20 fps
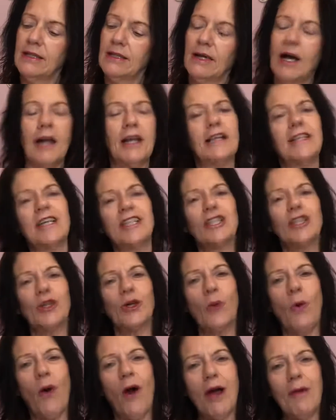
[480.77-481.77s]
And it does look
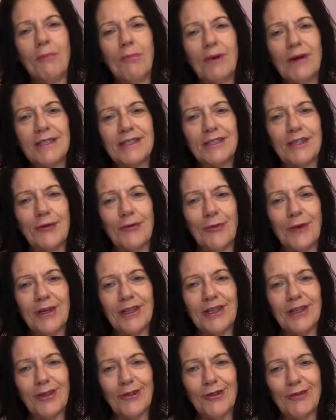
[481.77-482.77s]
quite impressive when
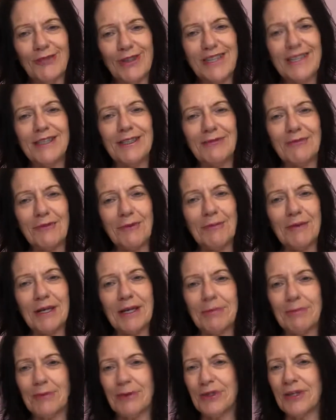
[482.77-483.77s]
you're reading for
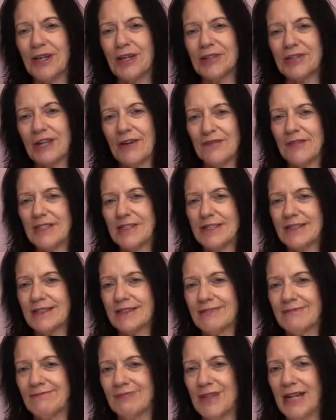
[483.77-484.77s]
people, you know, to have this
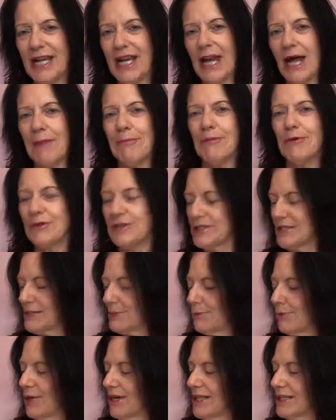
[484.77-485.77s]
elaborate
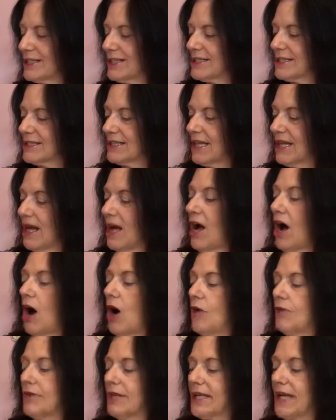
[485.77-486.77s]
spread, doesn't it?
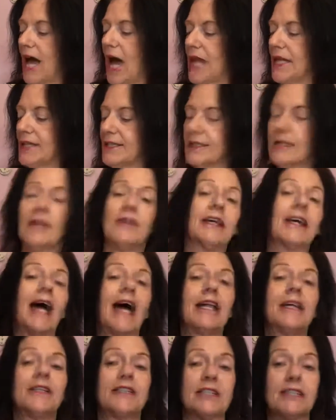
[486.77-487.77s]
On the
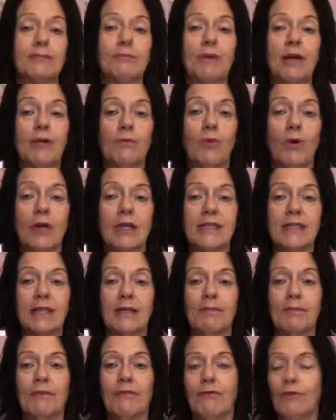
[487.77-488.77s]
calendar spread, what I said
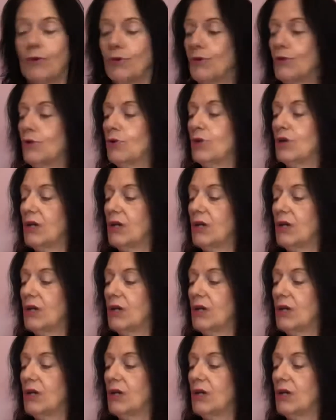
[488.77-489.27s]
before.